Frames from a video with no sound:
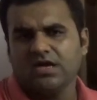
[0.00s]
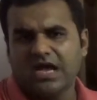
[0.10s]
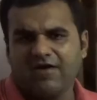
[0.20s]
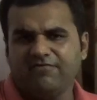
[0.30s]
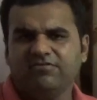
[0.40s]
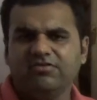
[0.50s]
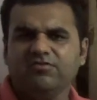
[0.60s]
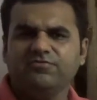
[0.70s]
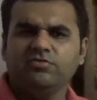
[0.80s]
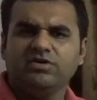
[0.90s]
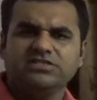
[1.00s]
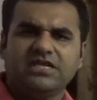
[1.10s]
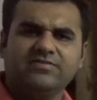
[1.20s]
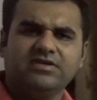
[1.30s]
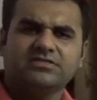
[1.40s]
Every one of you is
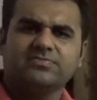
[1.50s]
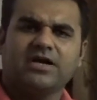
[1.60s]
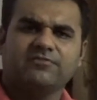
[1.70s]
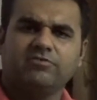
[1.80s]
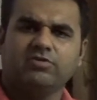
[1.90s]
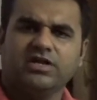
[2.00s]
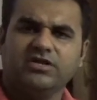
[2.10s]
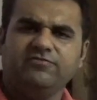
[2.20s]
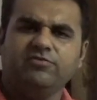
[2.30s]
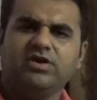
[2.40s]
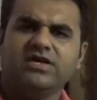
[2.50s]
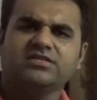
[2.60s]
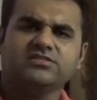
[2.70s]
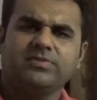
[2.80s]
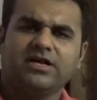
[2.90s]
having a smartphone, and if you look at the
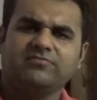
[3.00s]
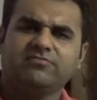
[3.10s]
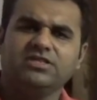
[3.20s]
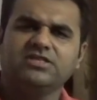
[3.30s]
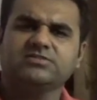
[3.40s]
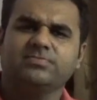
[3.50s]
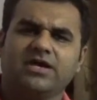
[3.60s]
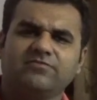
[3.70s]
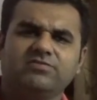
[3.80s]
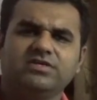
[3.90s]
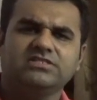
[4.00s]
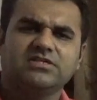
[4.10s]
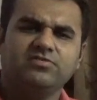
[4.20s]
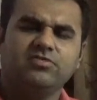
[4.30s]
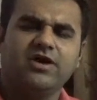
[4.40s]
smartphone
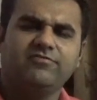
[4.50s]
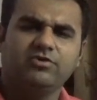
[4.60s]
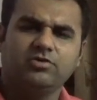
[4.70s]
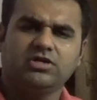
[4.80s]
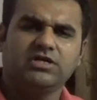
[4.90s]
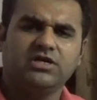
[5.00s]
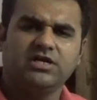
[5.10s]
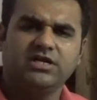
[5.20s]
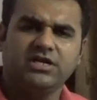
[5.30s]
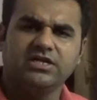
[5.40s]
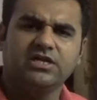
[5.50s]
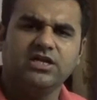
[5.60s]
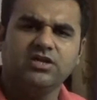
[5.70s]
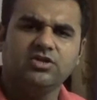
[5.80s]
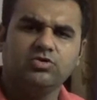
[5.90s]
itself, you have Twitter,
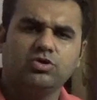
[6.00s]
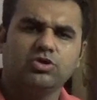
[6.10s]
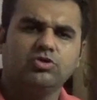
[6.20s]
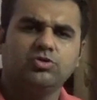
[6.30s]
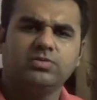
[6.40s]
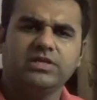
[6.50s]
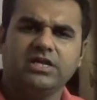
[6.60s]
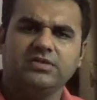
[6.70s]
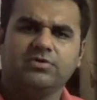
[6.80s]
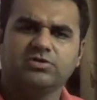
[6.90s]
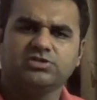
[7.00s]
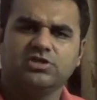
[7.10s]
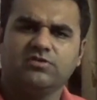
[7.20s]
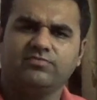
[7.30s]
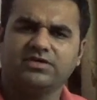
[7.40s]
LinkedIn, YouTube,
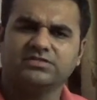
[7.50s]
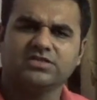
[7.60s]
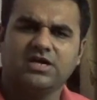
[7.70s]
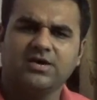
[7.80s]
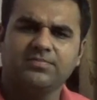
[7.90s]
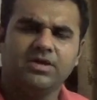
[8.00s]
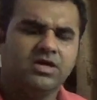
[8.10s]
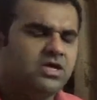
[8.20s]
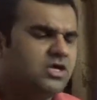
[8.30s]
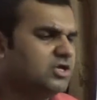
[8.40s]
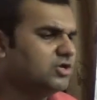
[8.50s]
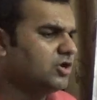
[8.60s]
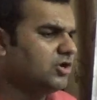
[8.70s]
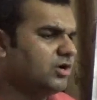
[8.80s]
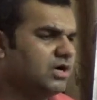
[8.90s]
Dailymotion, WhatsApp, you
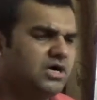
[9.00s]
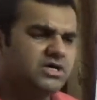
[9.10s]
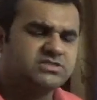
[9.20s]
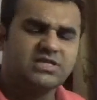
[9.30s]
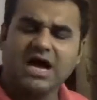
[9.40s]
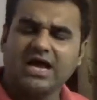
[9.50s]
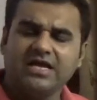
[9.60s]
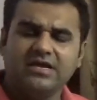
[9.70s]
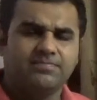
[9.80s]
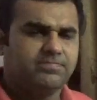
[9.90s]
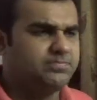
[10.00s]
know, Skype,